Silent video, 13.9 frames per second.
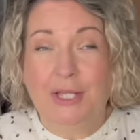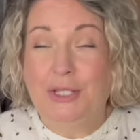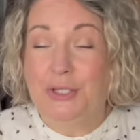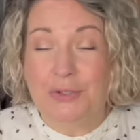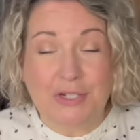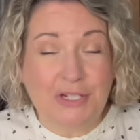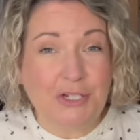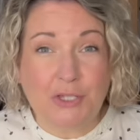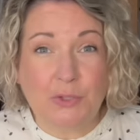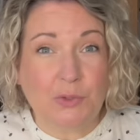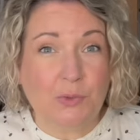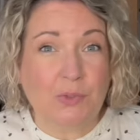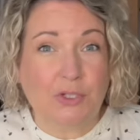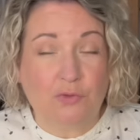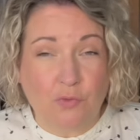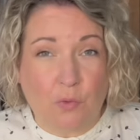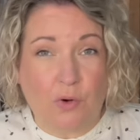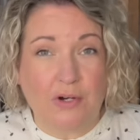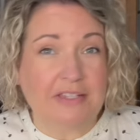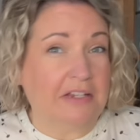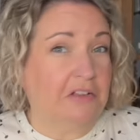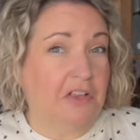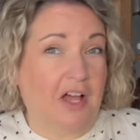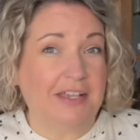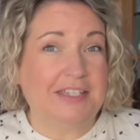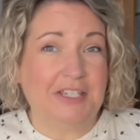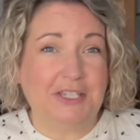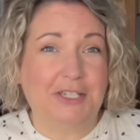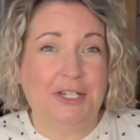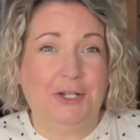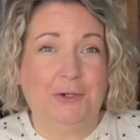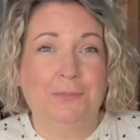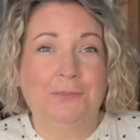You can do this with drawers and closets too.